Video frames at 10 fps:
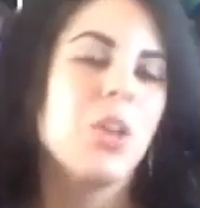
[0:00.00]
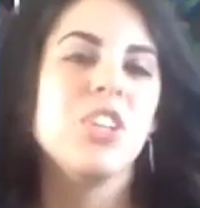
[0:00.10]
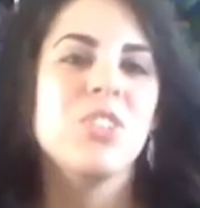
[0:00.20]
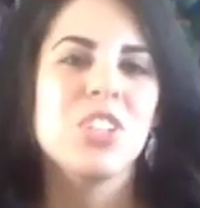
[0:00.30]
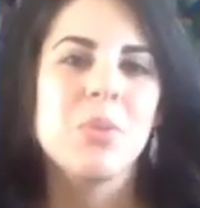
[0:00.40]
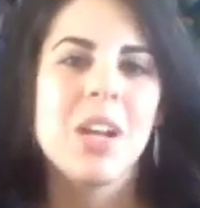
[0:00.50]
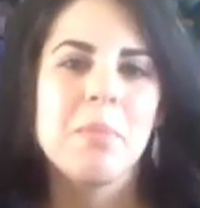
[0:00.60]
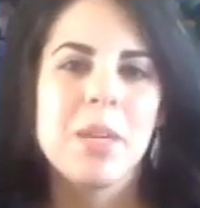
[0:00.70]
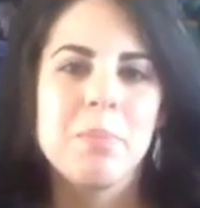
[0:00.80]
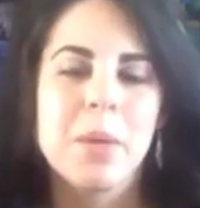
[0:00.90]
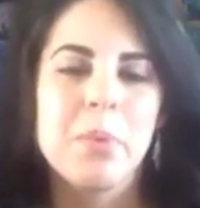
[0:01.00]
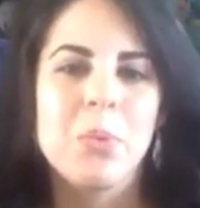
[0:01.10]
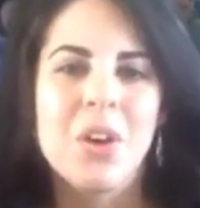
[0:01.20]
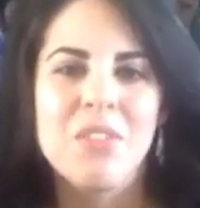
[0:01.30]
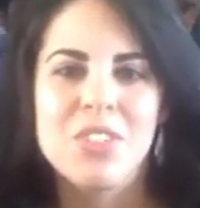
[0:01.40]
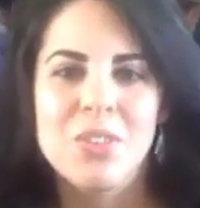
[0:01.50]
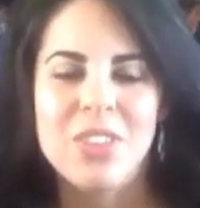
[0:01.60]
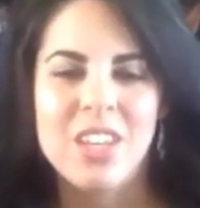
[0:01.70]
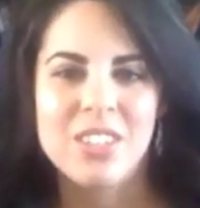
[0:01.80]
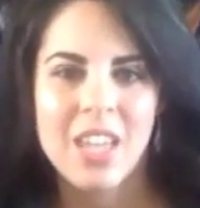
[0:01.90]
Usually when I meet people, one of two
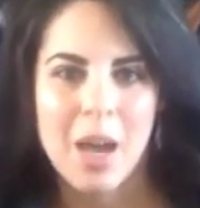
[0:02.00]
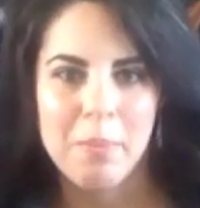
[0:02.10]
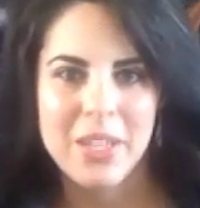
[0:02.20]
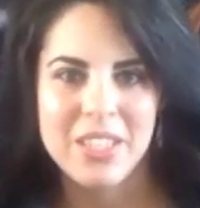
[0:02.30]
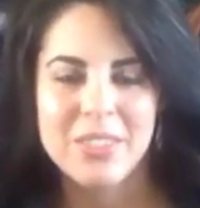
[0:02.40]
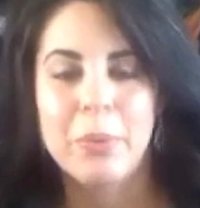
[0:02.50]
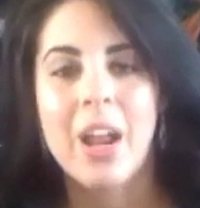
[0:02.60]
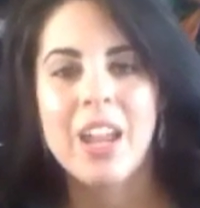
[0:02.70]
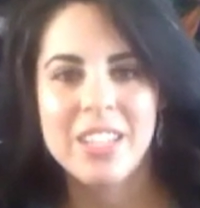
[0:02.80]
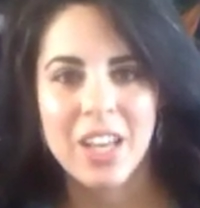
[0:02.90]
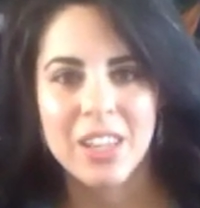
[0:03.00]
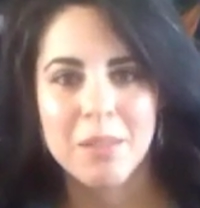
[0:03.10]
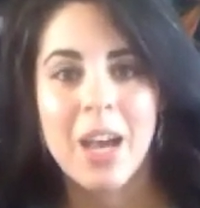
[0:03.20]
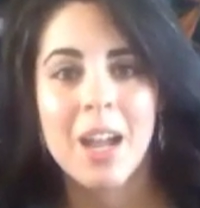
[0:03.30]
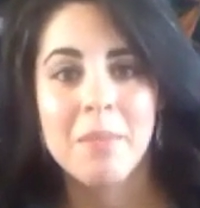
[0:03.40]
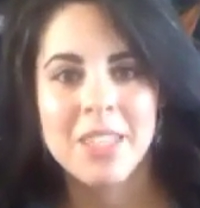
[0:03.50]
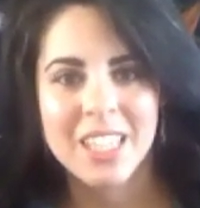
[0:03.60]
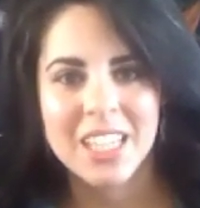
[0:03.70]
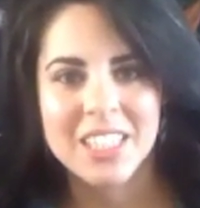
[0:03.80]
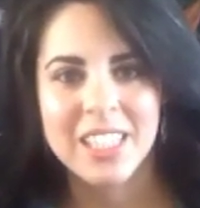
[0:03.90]
things happens when I tell them I'm the
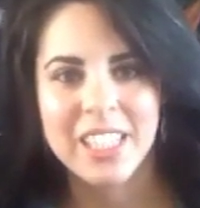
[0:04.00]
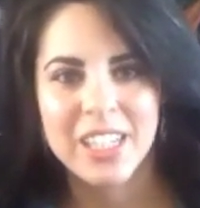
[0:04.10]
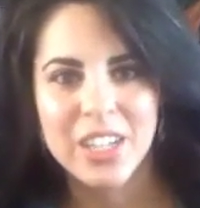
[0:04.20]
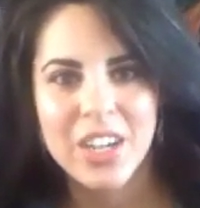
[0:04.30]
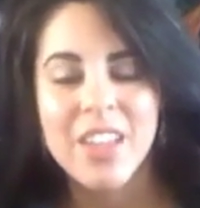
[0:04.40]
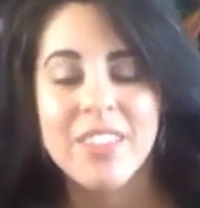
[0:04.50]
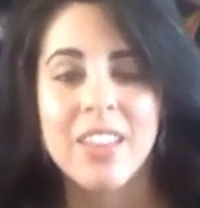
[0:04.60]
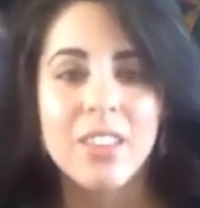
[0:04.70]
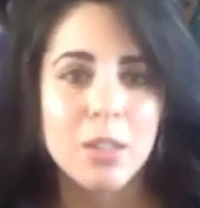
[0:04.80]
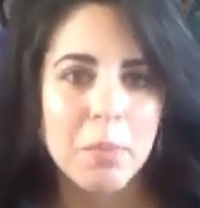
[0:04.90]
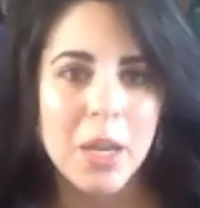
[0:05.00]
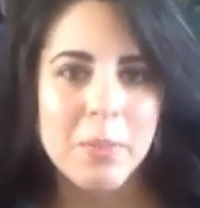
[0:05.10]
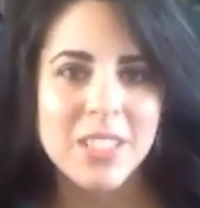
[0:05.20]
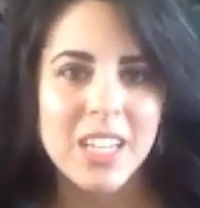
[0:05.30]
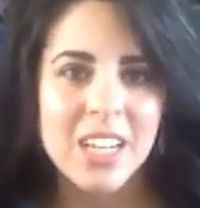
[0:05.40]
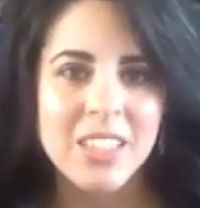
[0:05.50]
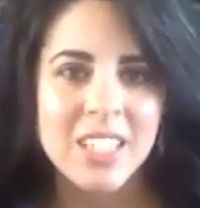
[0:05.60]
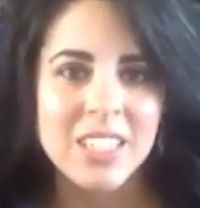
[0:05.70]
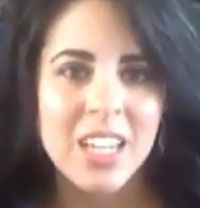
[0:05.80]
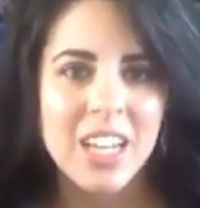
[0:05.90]
Sexy Knitter. They look me up and down, they
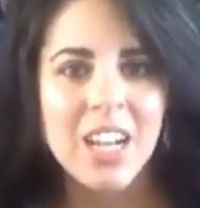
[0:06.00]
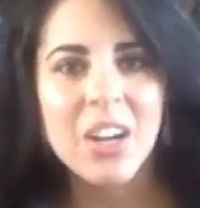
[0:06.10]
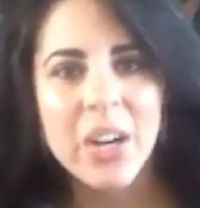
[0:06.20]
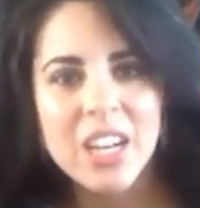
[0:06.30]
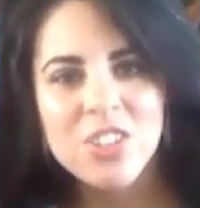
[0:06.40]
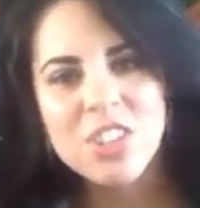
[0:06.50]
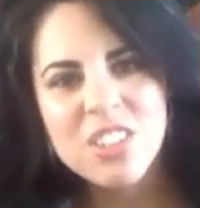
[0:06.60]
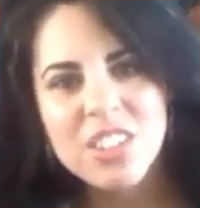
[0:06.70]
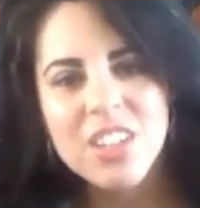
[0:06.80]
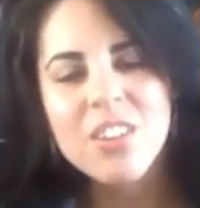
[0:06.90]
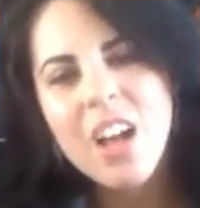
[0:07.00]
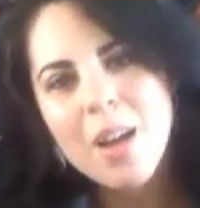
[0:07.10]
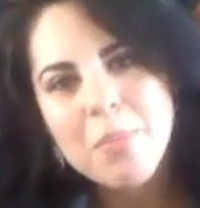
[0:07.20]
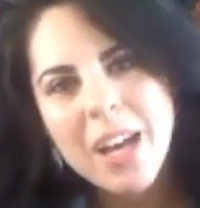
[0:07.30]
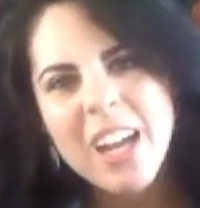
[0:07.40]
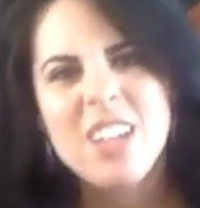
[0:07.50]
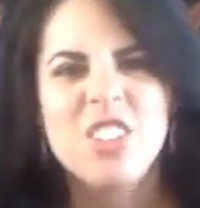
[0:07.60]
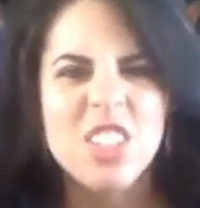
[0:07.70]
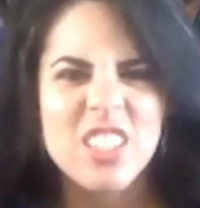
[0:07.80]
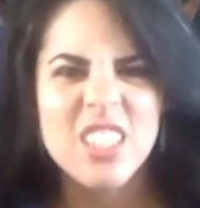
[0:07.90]
say, alright, she's cute, I'll buy it,
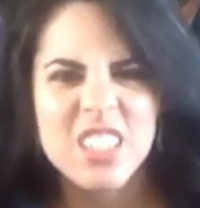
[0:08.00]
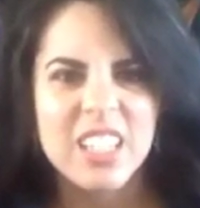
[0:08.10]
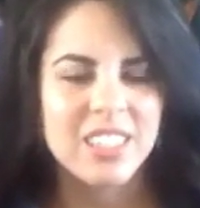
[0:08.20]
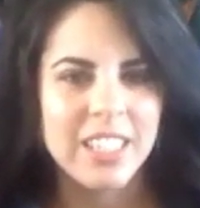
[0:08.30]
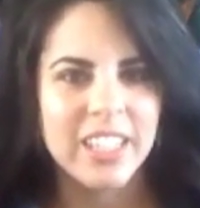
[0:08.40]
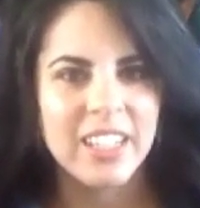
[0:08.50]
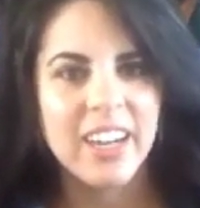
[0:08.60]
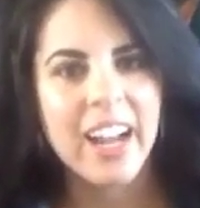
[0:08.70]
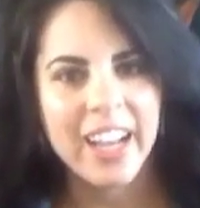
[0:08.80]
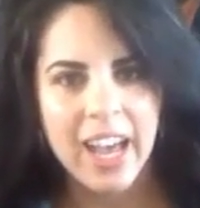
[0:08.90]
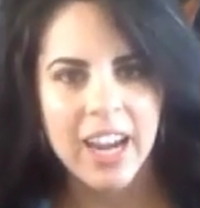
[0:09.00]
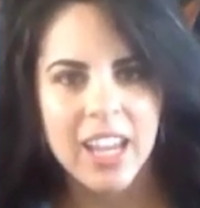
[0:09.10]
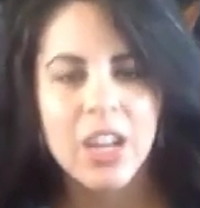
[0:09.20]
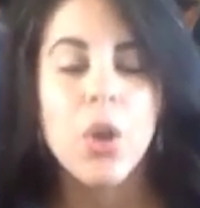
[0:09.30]
she's the Sexy Knitter, I got it.